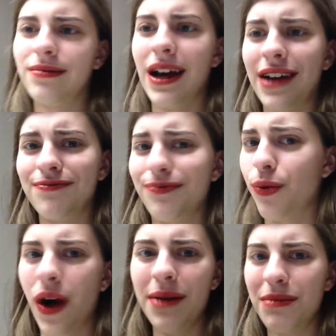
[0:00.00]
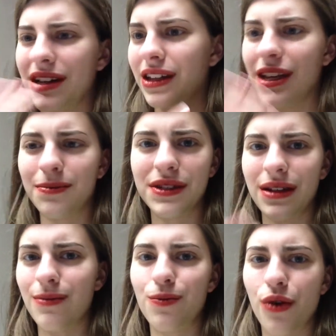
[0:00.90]
I wiped my lips
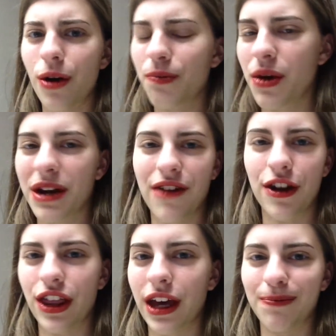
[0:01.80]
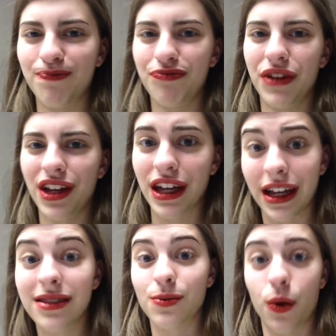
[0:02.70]
and rubbed them and everything.
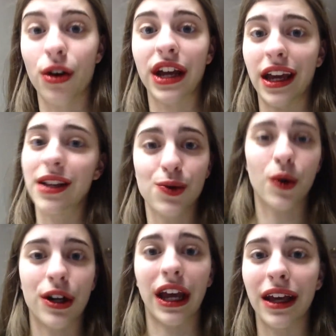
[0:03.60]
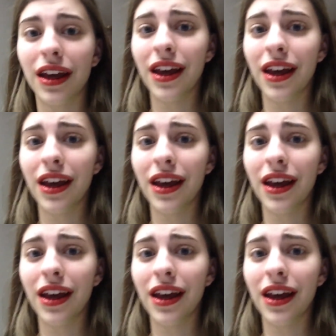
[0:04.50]
It's working, it's working.